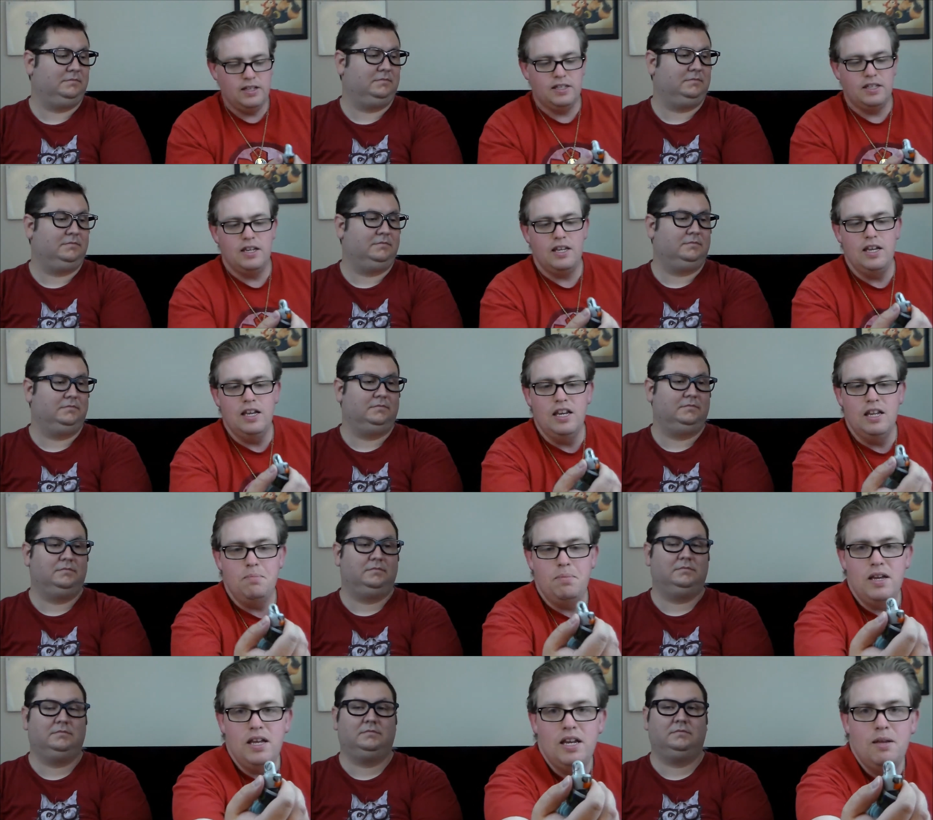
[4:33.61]
Speaker 1: is
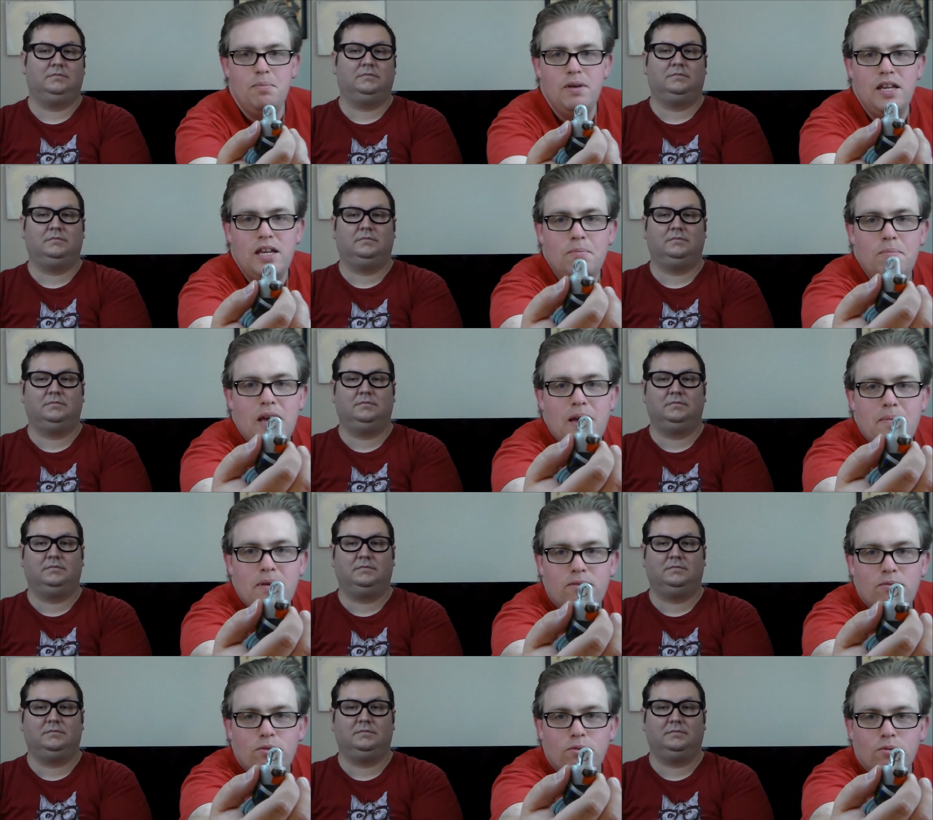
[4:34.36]
itty bitty bitty
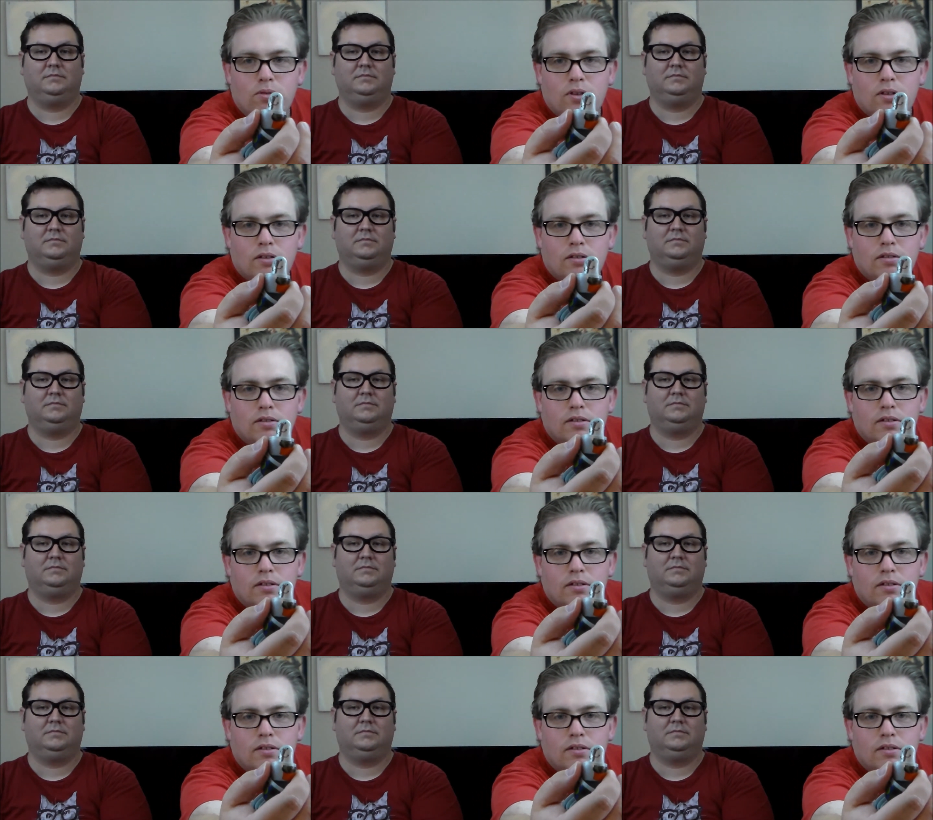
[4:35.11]
baby Groot.